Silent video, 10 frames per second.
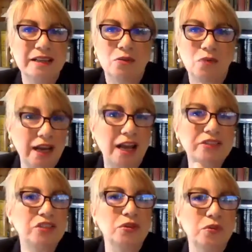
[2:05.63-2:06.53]
what I
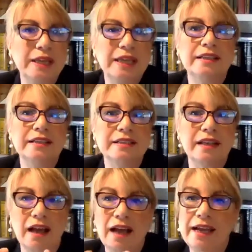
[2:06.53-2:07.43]
do is
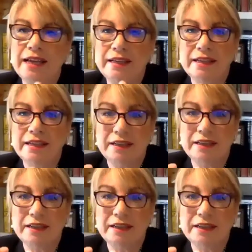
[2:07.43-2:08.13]
I